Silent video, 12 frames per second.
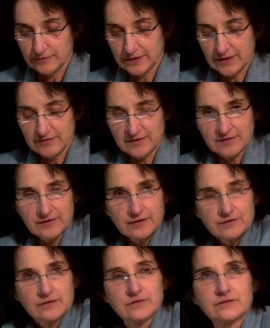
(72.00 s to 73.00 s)
So yes, I
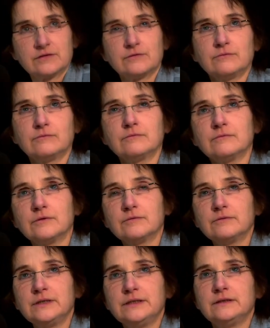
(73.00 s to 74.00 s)
think that
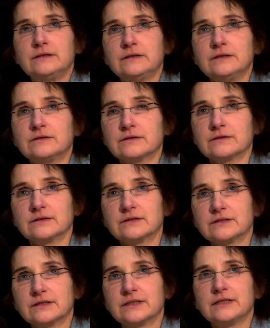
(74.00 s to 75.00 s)
what we need to
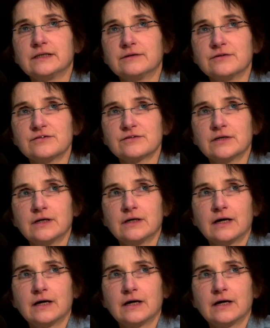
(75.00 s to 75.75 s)
consider here is